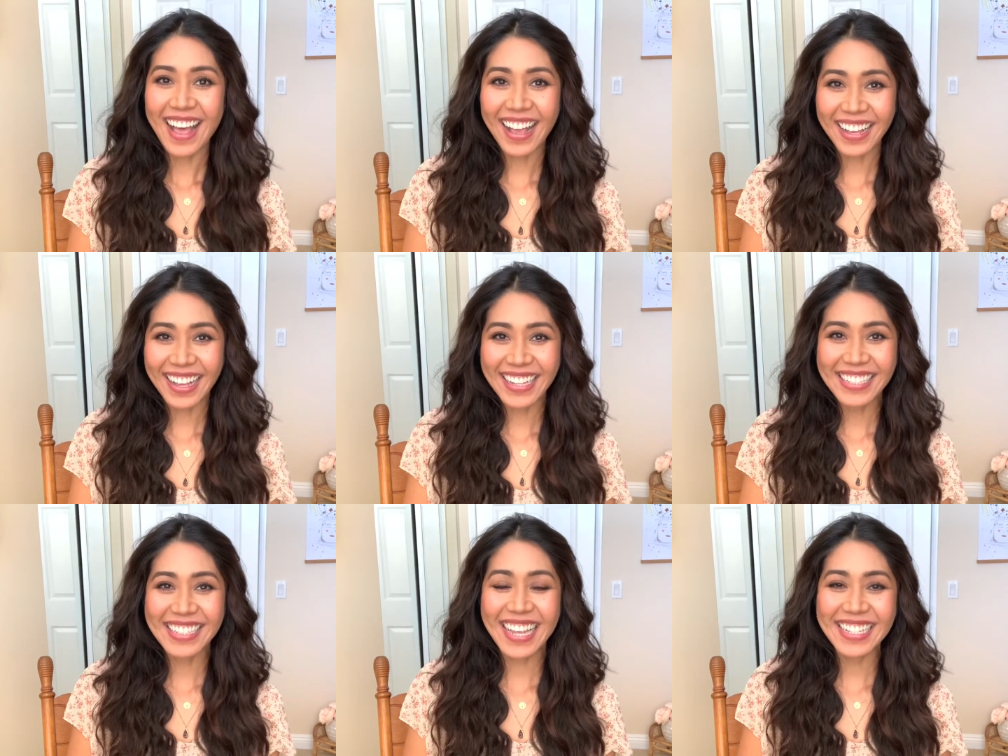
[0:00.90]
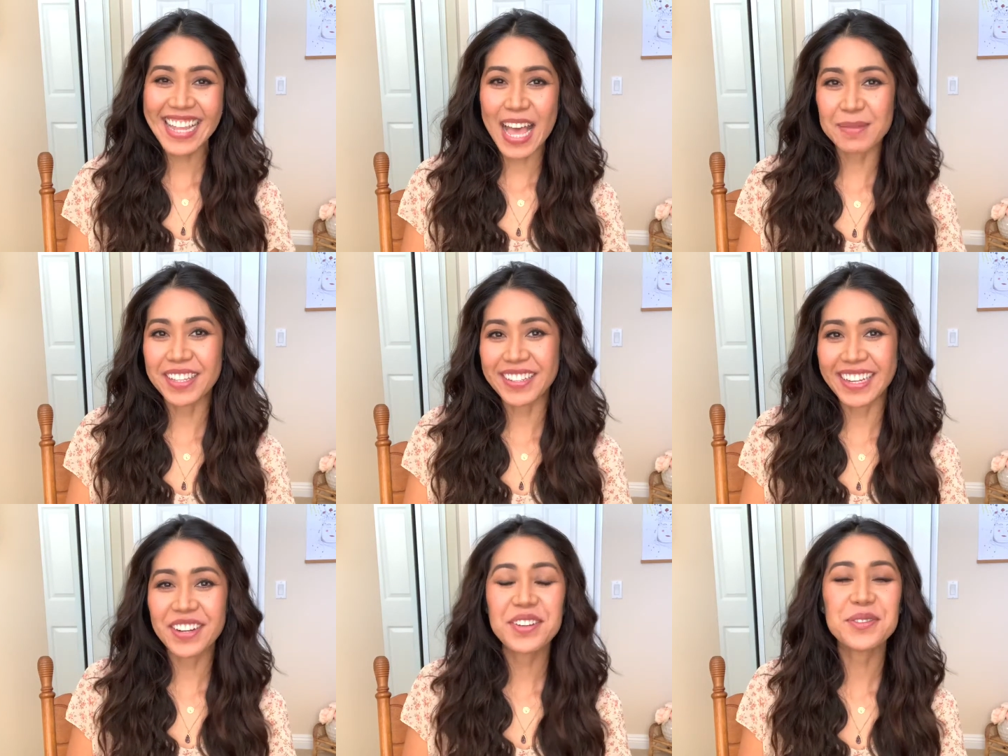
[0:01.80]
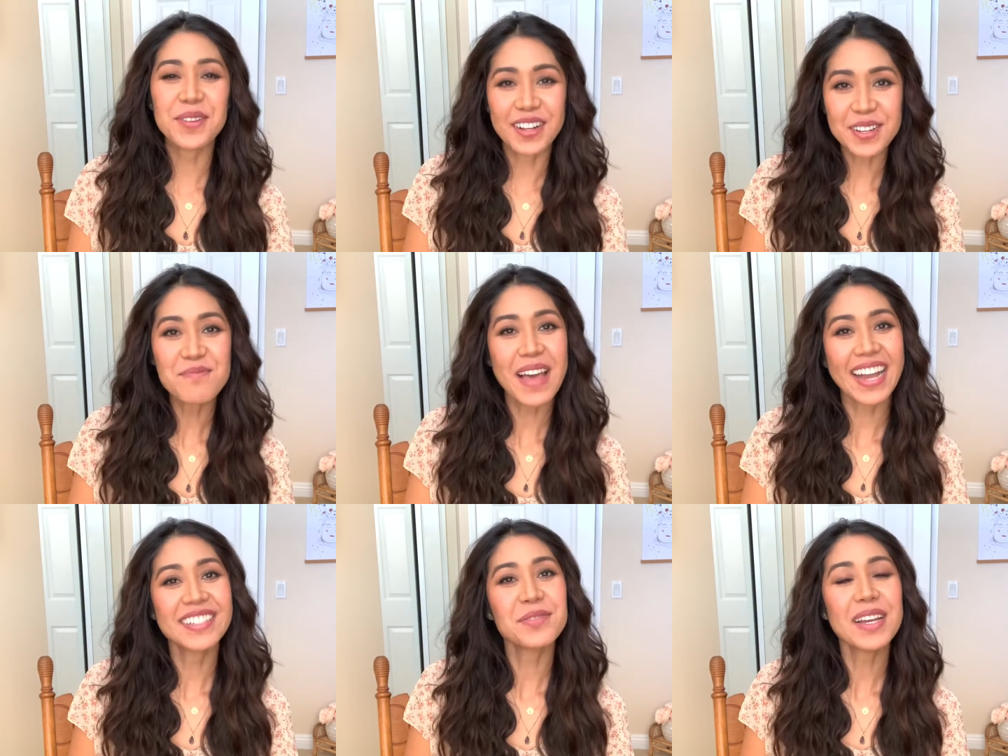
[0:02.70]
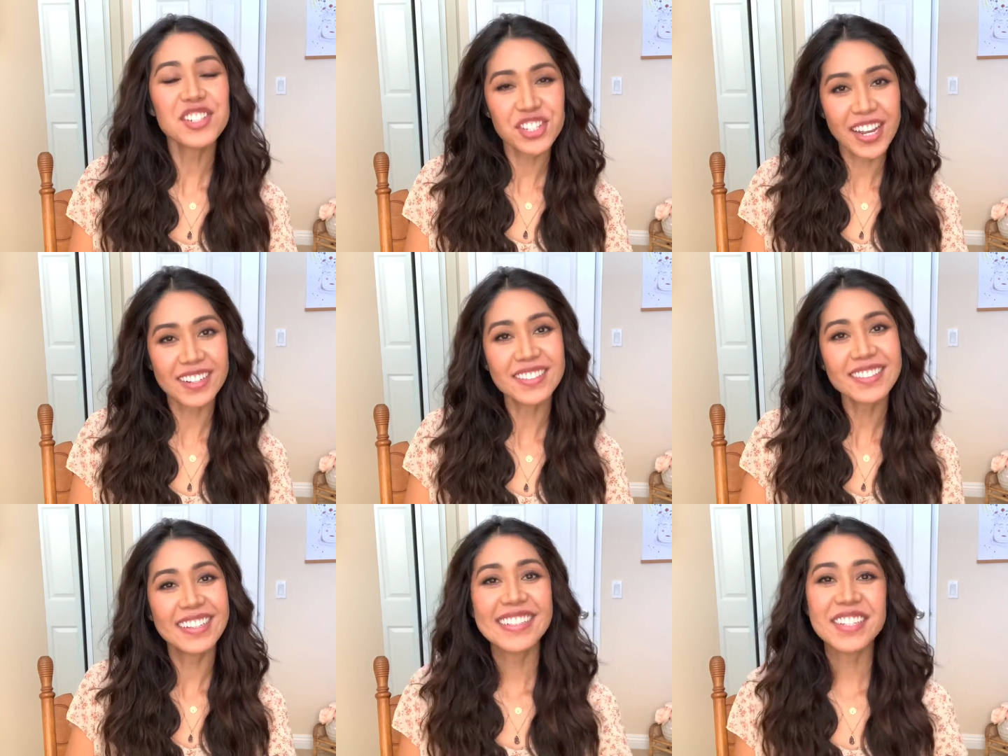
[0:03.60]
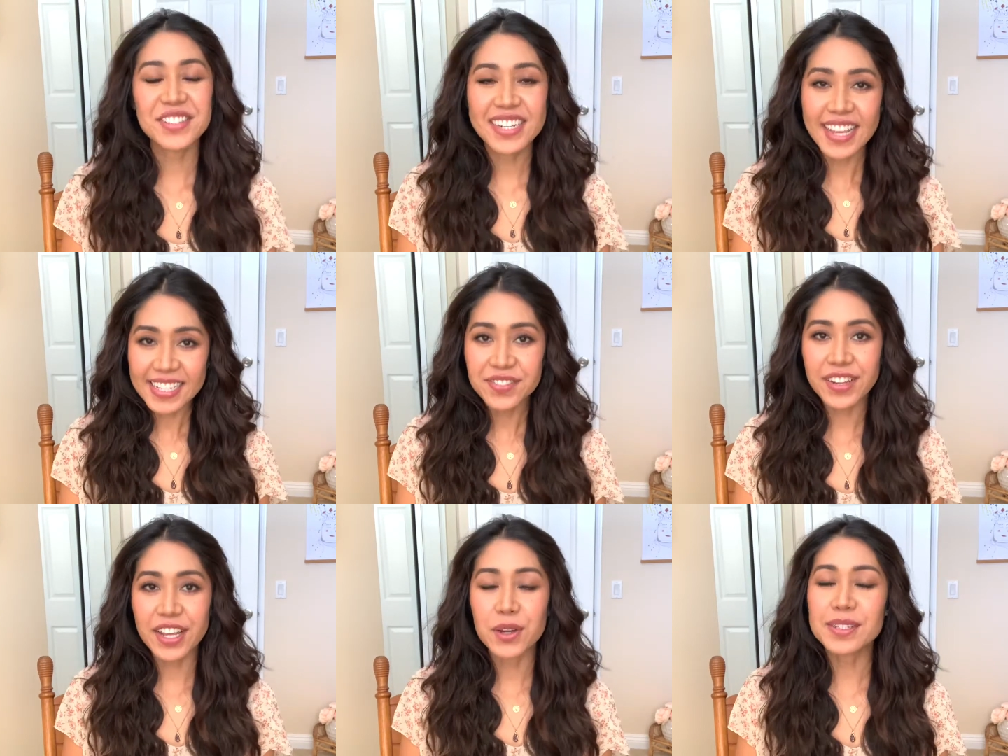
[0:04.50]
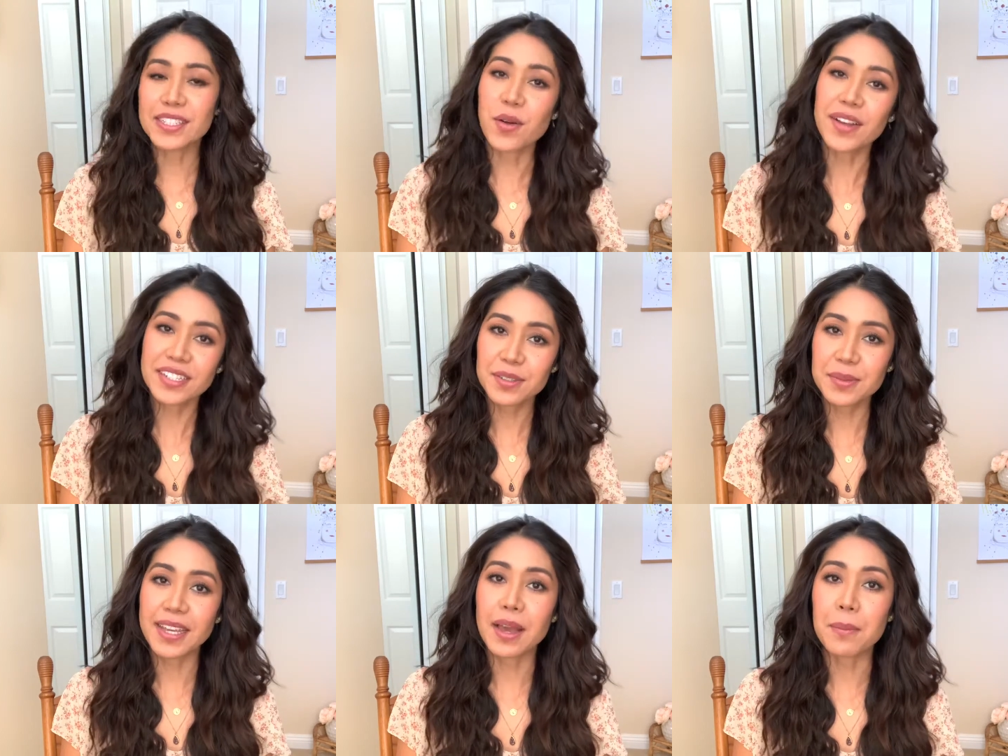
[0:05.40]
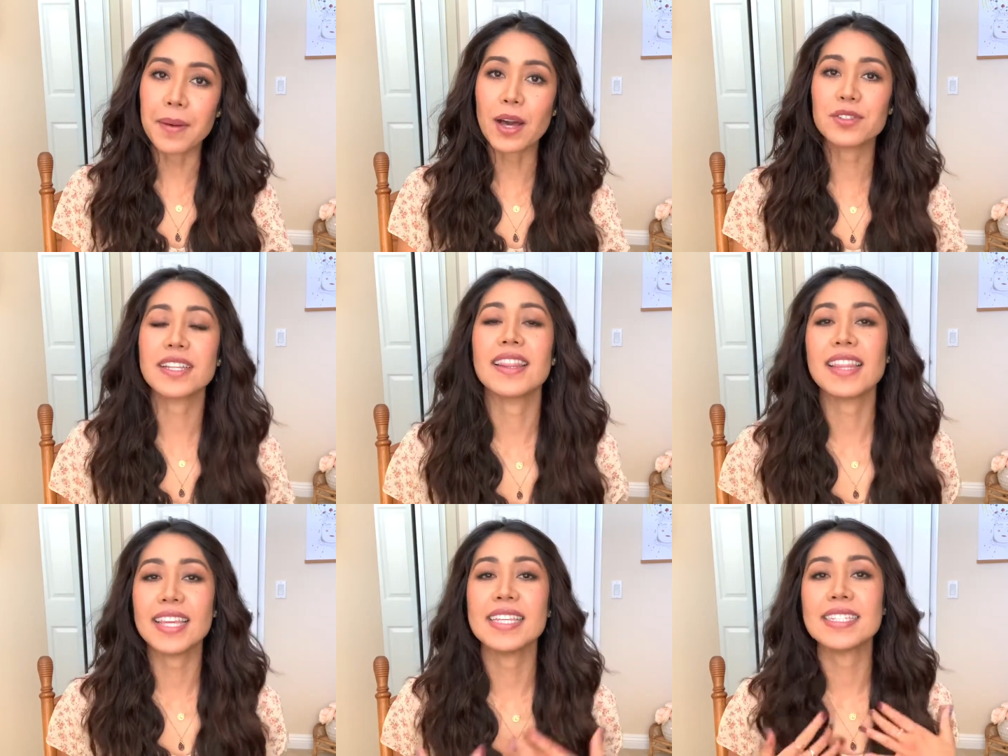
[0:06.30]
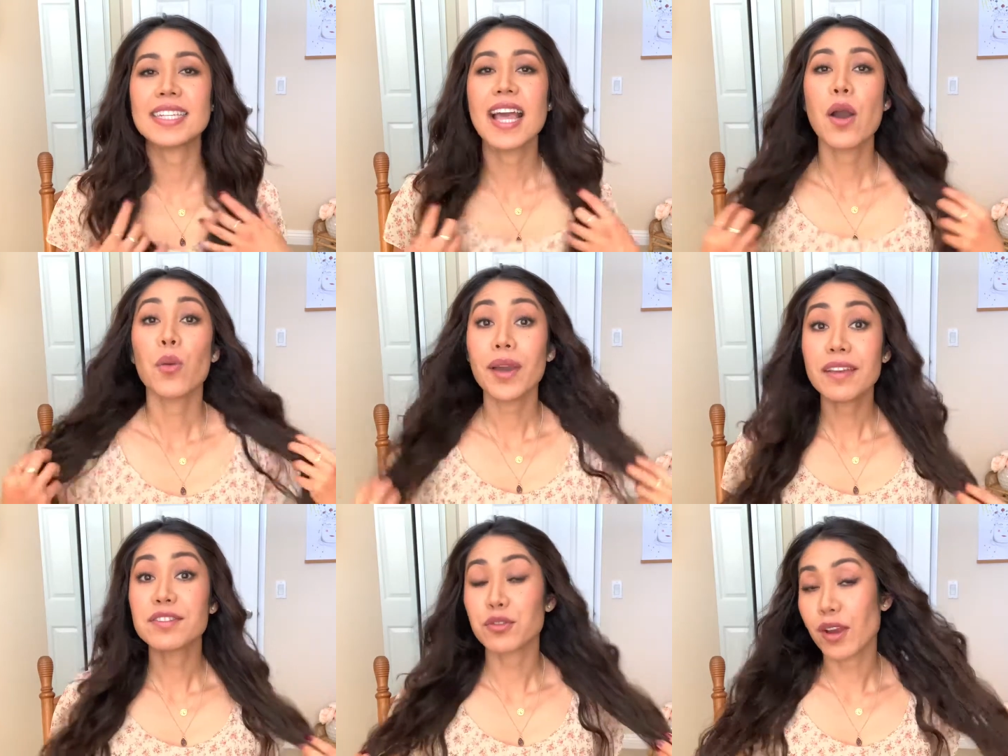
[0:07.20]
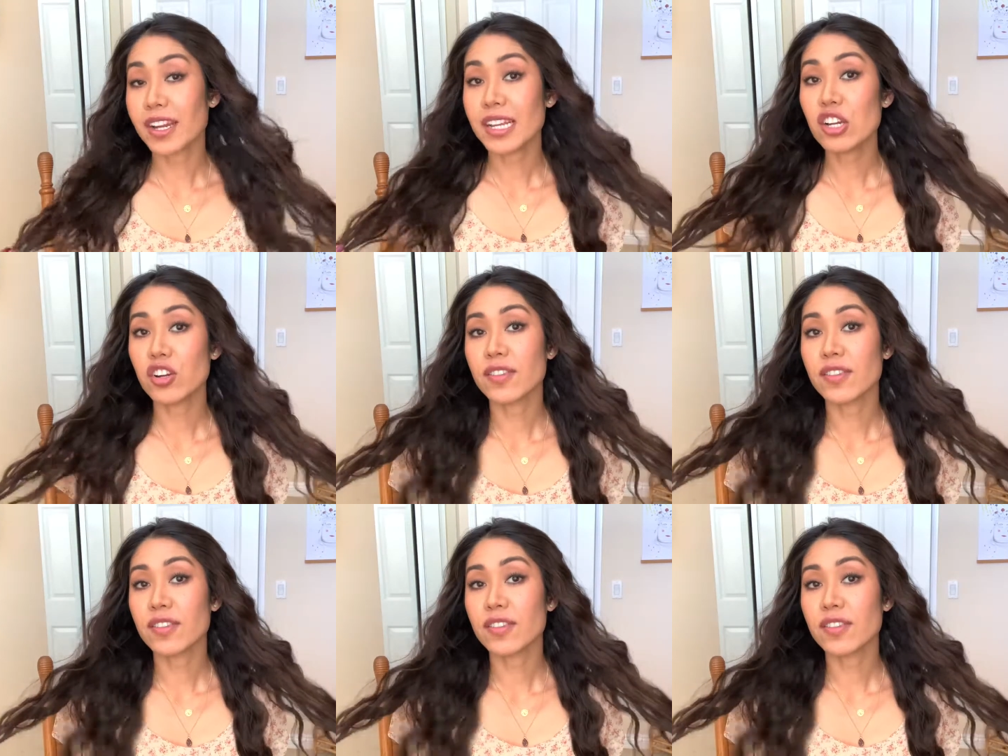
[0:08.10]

Hi guys, it's Abigail here. Welcome back to my channel. So today's video is going to be about these waves right here.